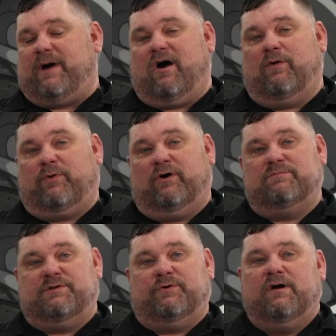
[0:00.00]
Power
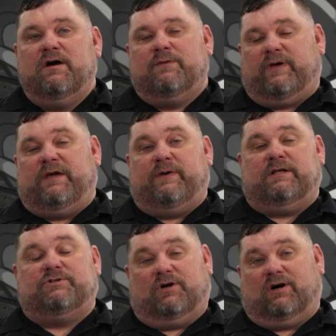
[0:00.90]
Probe's new
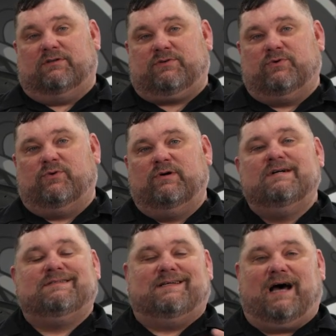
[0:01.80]
PP Draw tool
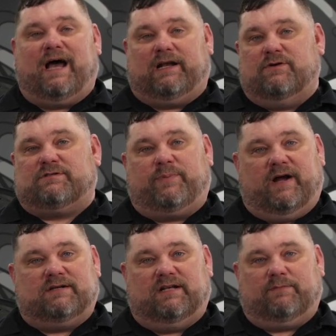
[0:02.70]
to diagnose a
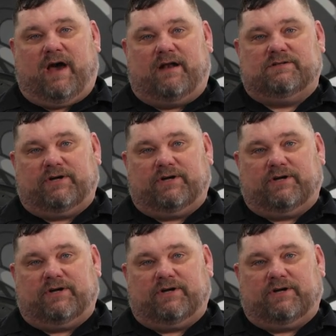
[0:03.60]
parasitic battery